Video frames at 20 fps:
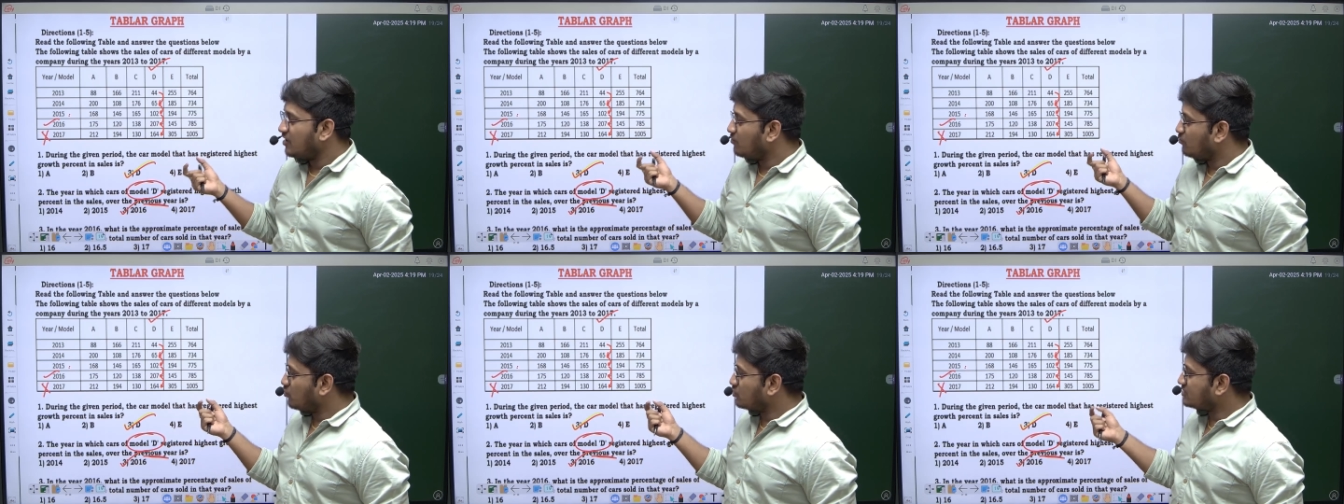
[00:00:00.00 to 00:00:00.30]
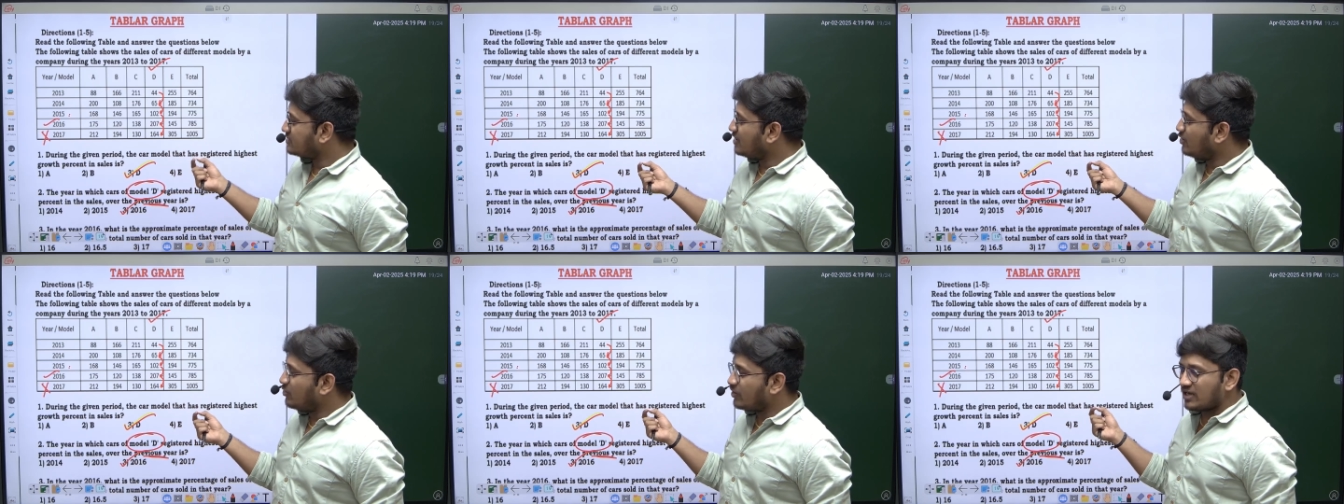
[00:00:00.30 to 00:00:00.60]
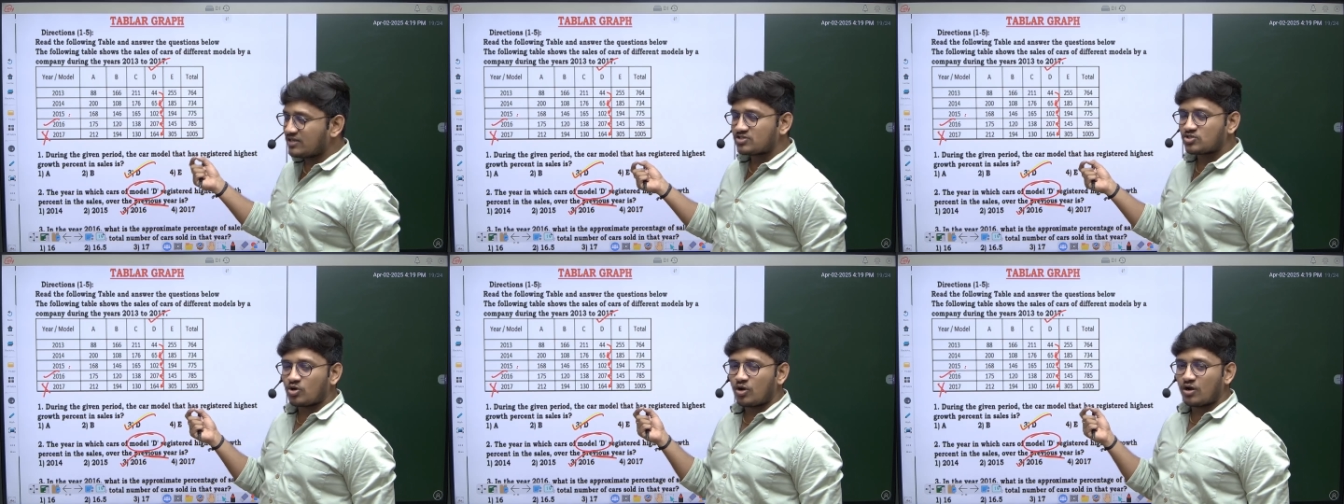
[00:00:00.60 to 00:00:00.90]
mostly you
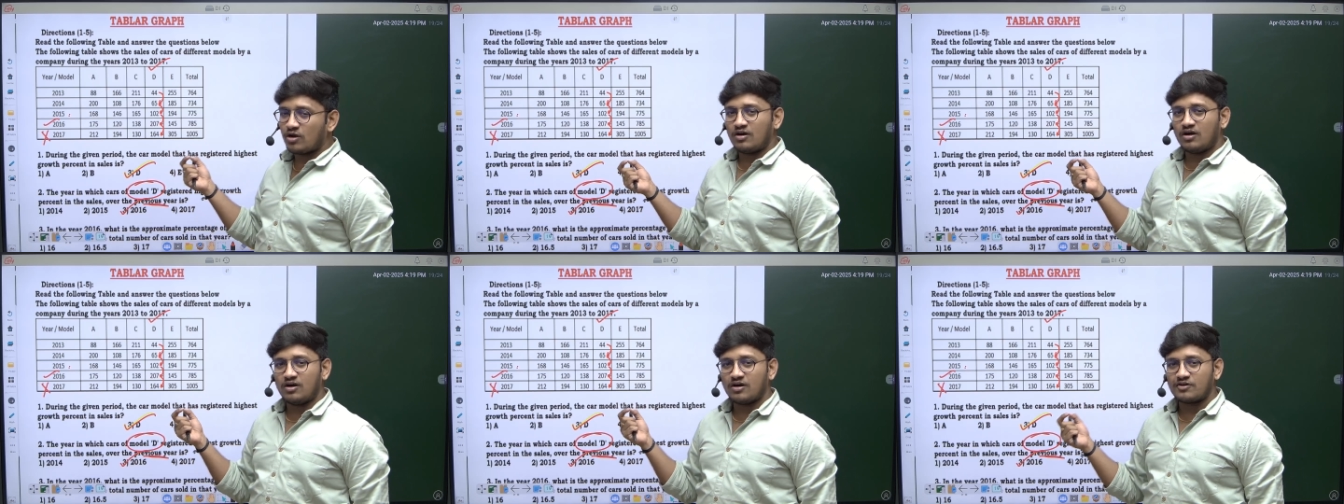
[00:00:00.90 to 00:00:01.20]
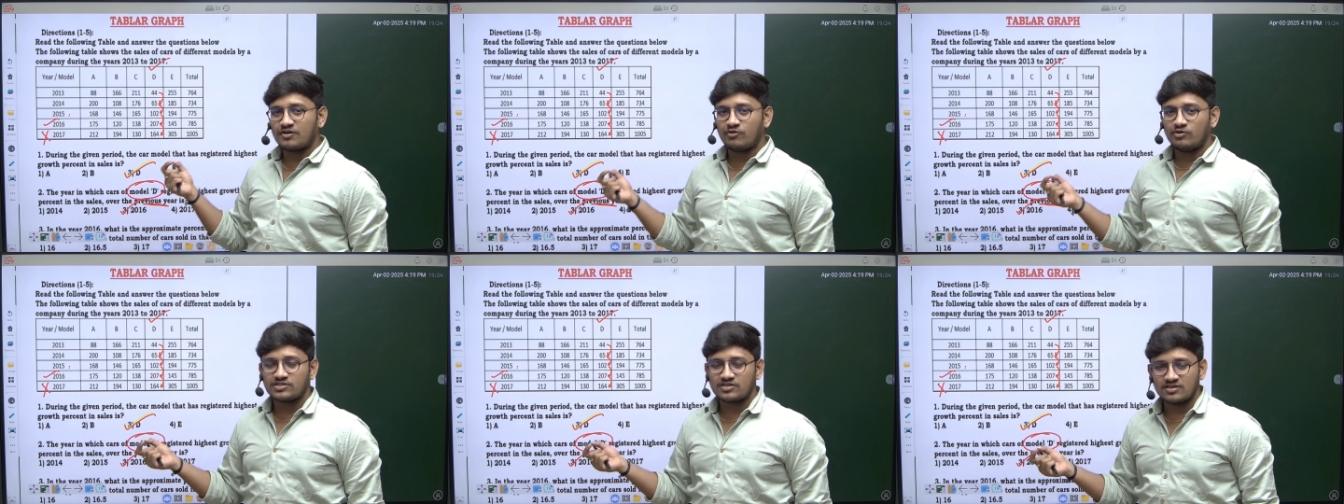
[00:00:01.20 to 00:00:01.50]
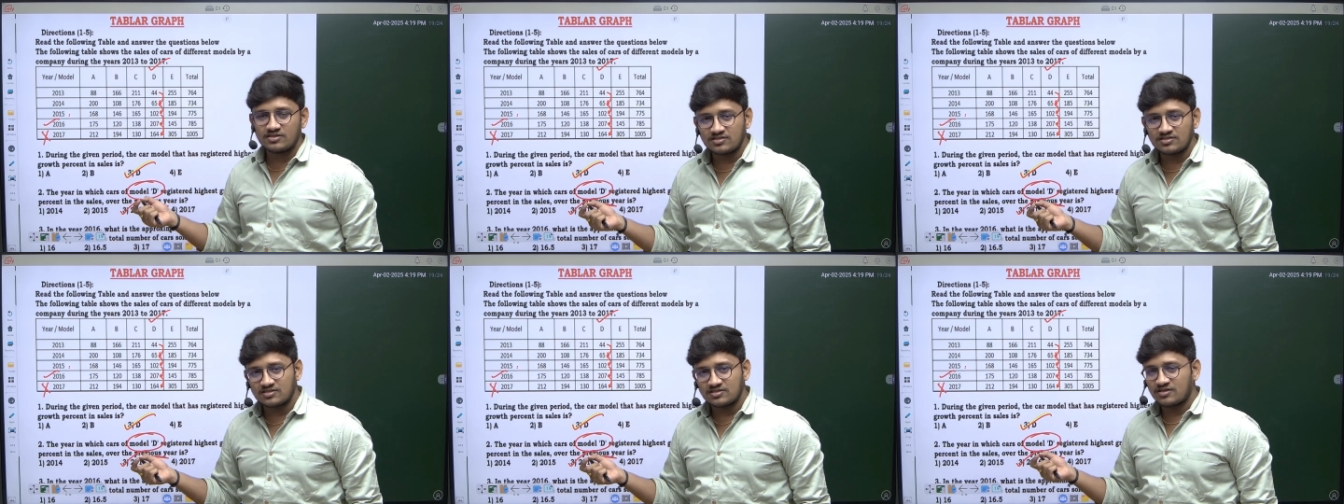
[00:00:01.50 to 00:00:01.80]
can solve
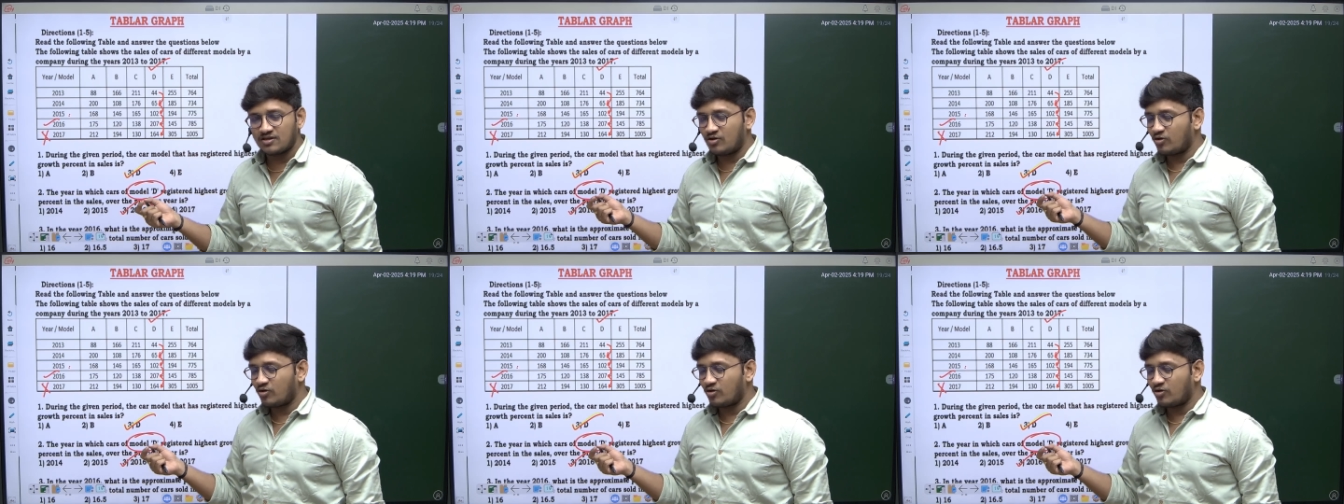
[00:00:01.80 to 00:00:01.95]
questions,